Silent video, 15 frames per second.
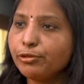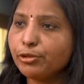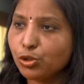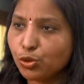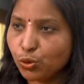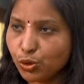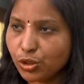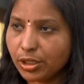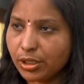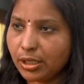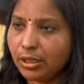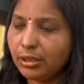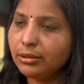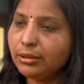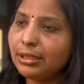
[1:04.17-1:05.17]

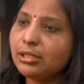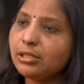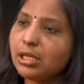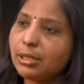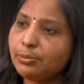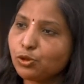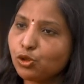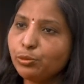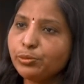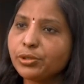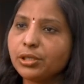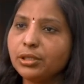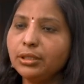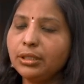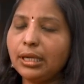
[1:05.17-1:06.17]
shoshana, that is
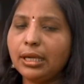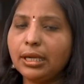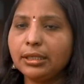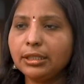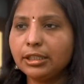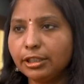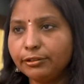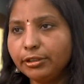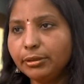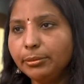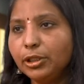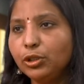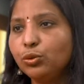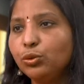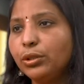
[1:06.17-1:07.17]
absorption, and kapha
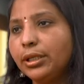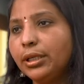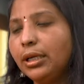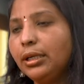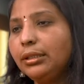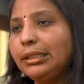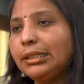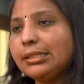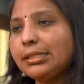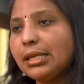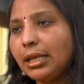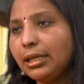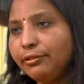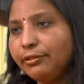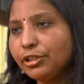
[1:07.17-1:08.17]
medohara, that is
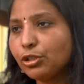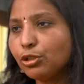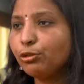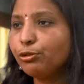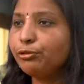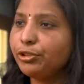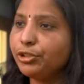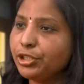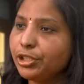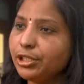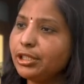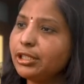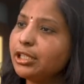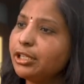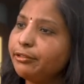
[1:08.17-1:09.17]
elevation of
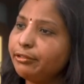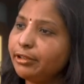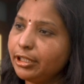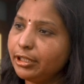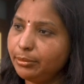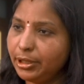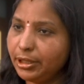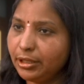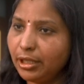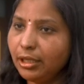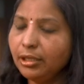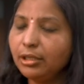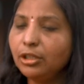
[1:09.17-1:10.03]
vitiated kapha and meda,